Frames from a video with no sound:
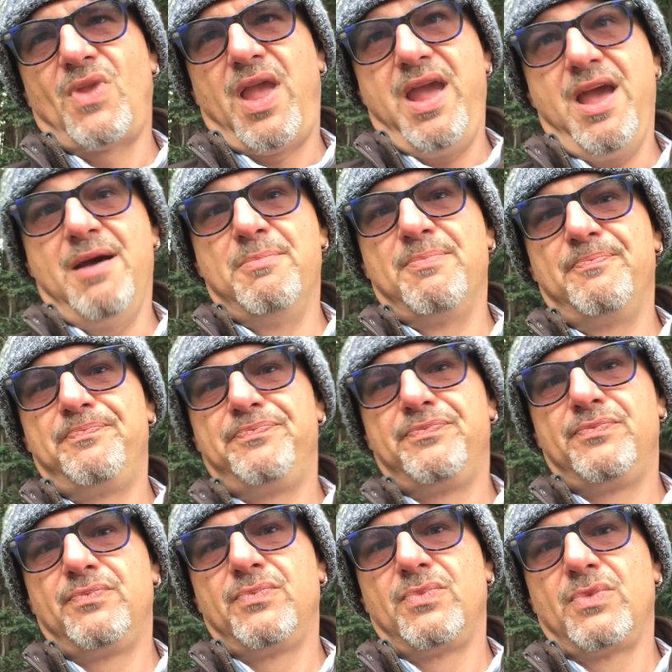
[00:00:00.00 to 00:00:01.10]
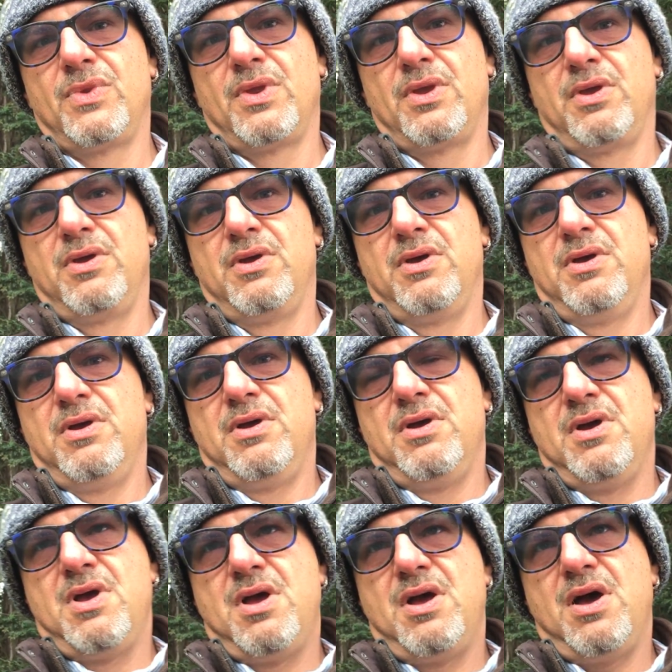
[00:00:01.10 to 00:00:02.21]
Was that when it was an octocopter, or?
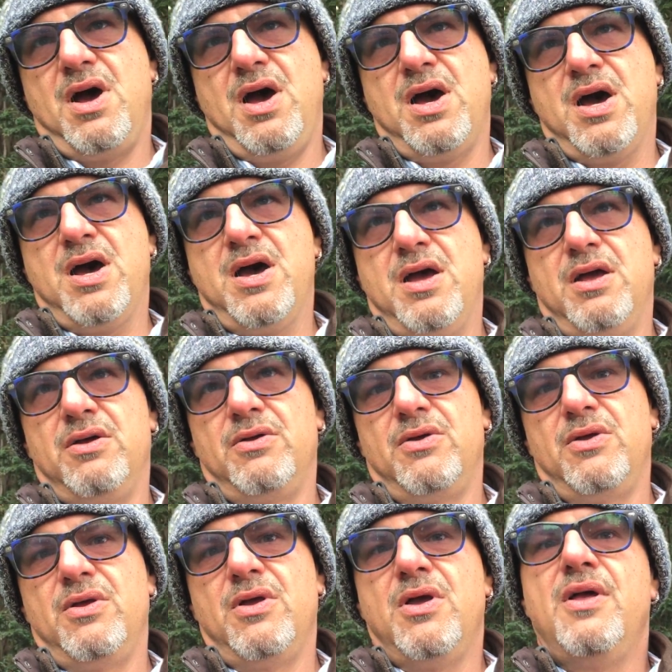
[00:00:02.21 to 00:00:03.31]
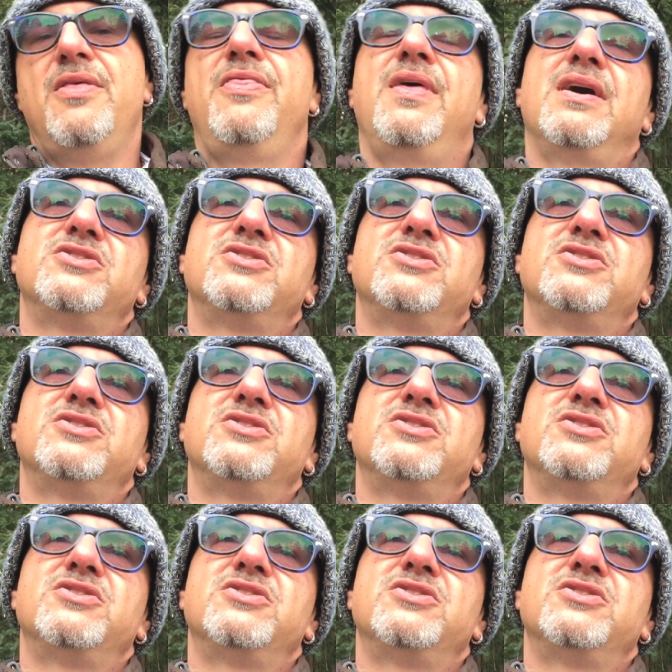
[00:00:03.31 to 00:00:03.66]
Because it was an octo.